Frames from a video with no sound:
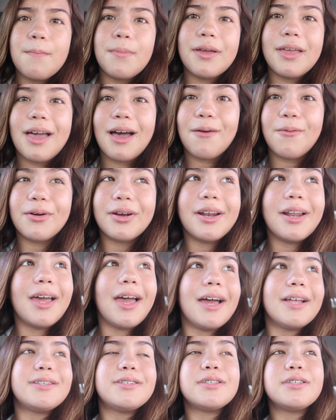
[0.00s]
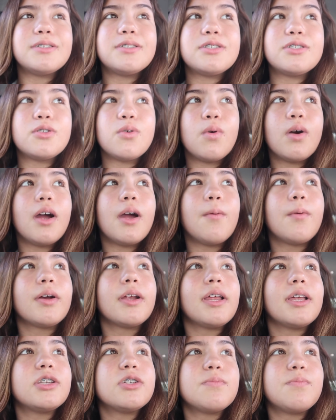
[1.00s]
But yeah, we're gonna head to the store and we're
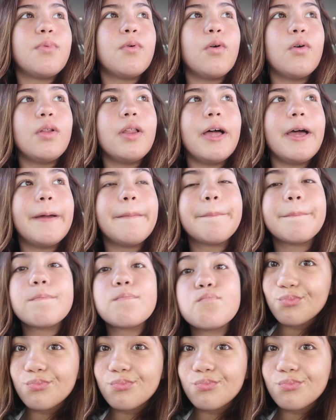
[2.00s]
gonna get Chipotle.